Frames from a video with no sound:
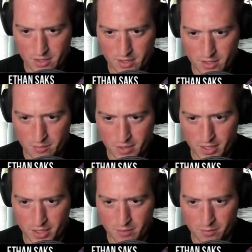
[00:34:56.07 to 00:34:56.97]
and pick
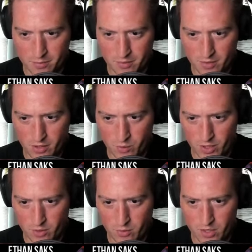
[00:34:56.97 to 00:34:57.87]
up Nowhere
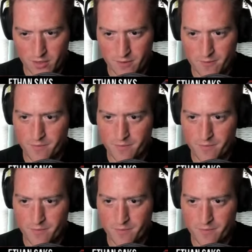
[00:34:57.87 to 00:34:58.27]
to Run.